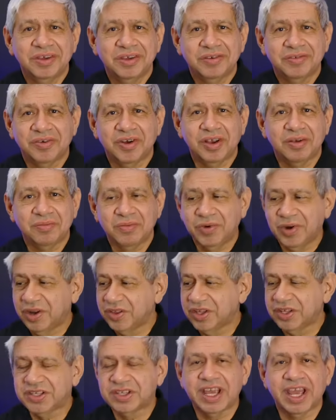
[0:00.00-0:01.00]
from where
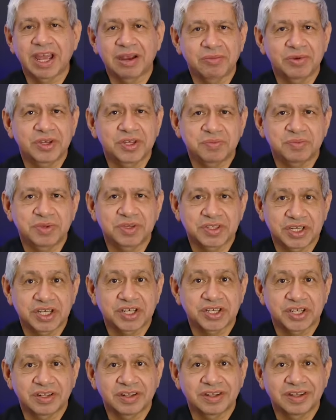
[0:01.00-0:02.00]
this camera is
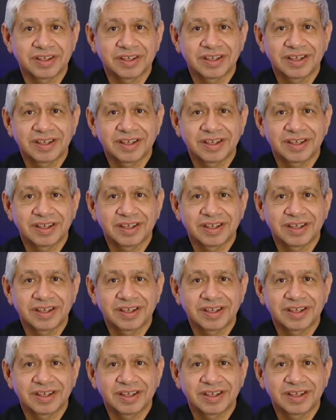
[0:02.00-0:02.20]
positioned.